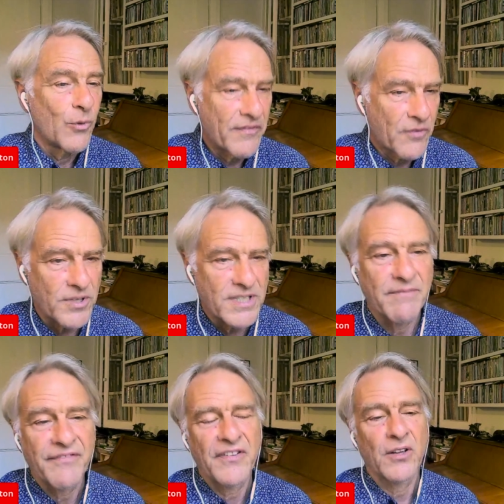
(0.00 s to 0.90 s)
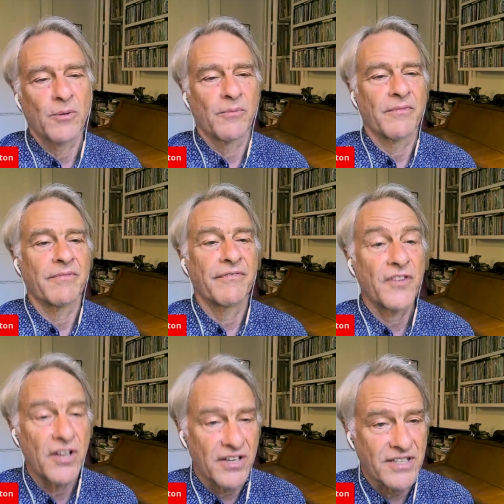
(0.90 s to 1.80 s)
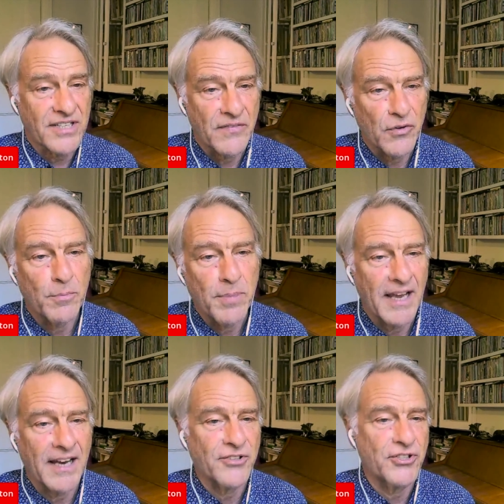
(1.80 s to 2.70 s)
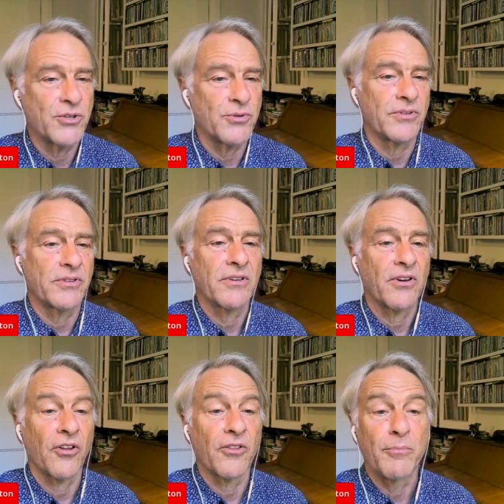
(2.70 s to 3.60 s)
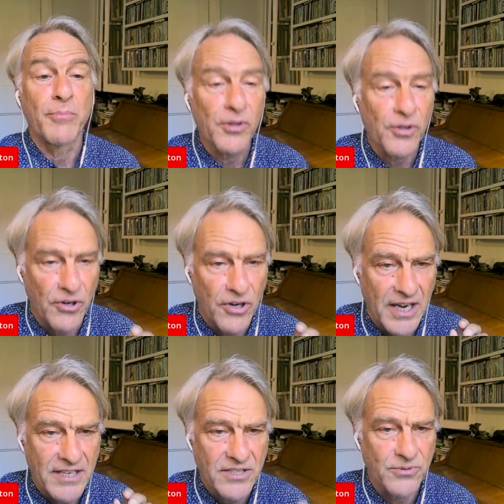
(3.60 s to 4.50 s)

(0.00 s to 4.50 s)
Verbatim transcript: We've got some film. First, of you playing a tune on the Bilgoraj